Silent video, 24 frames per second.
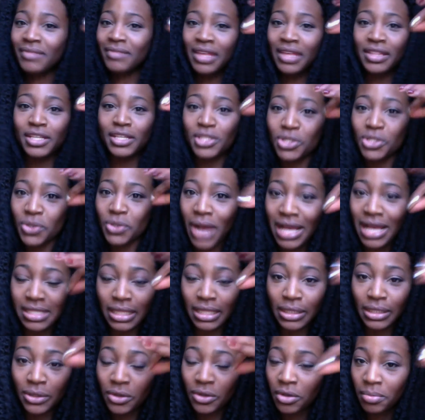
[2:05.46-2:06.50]
This dude has a
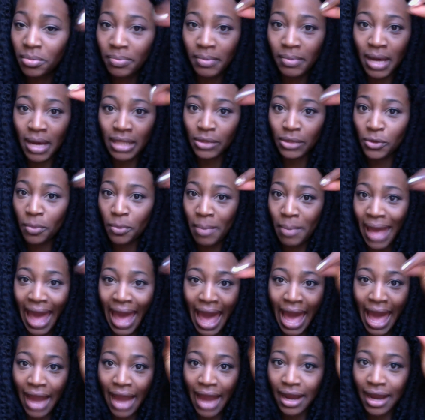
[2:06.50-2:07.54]
little
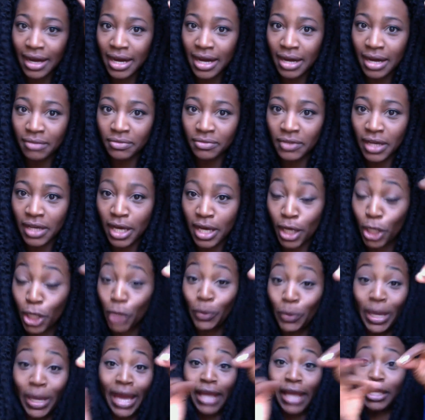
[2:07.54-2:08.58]
bag of
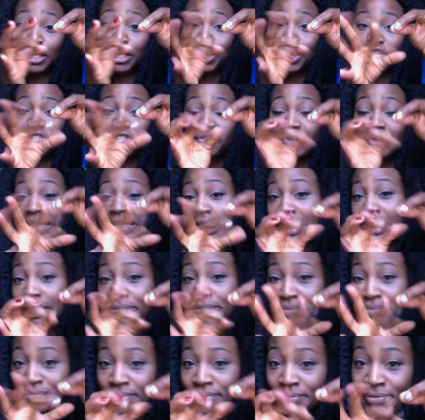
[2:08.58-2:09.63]
cocaine. He's just flicking it.
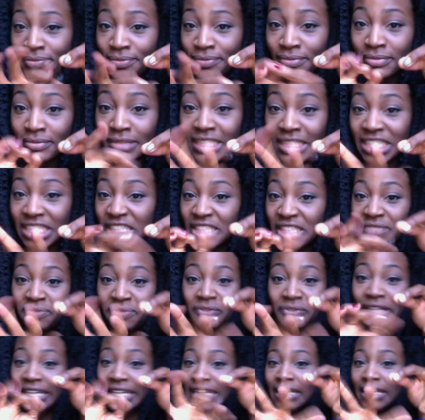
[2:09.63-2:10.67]

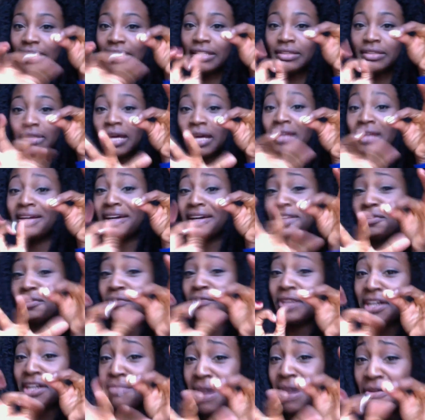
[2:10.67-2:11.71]
He's like, look at the
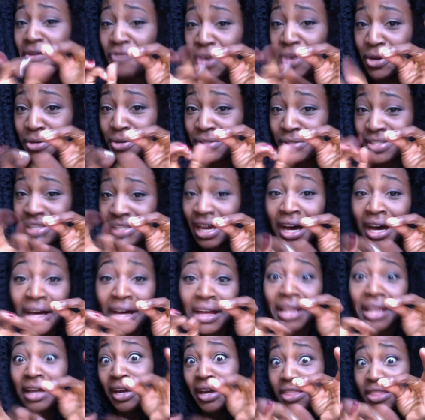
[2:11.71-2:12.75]
flick of my fingers.
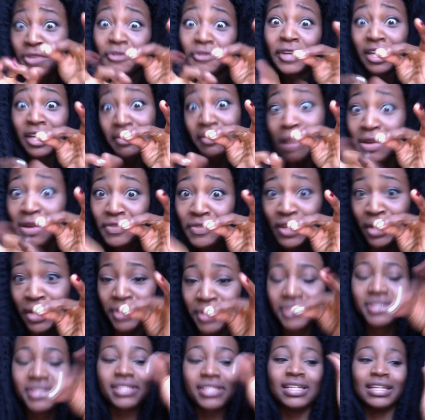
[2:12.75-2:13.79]
Look at the flick of my
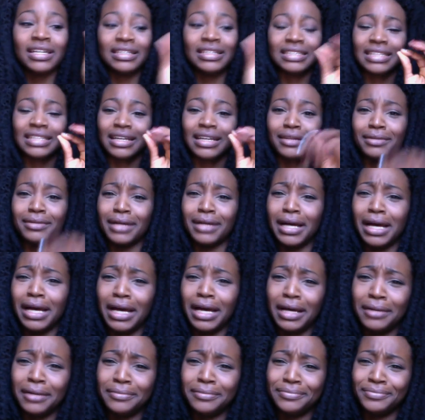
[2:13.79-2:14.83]
fingers. And I was like,
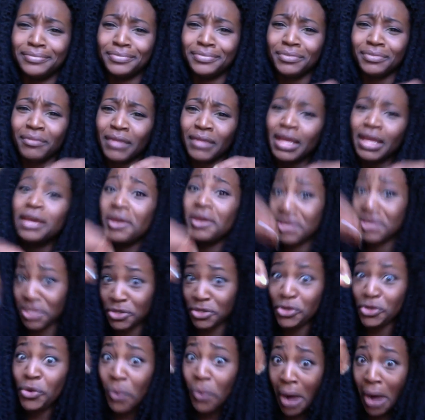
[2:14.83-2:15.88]
he was like,
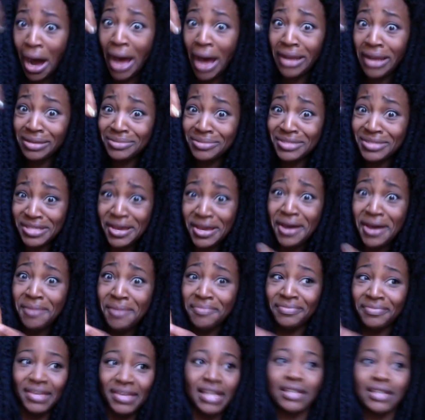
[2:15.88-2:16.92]
do you want some?
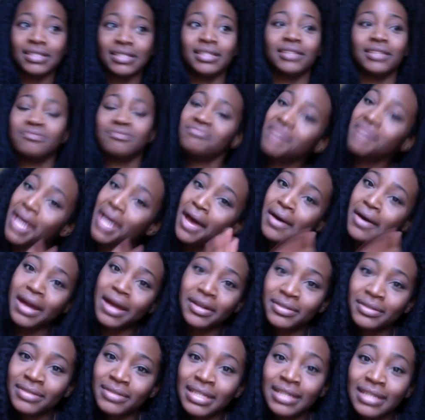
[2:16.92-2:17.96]
And I was like, no, I
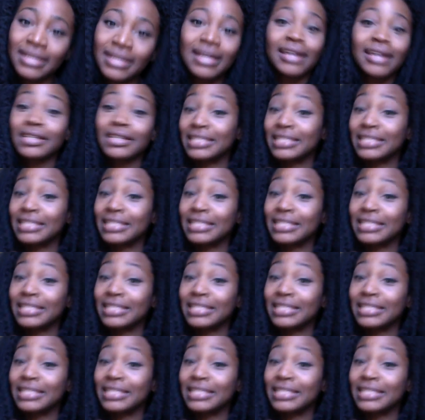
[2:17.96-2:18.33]
don't, because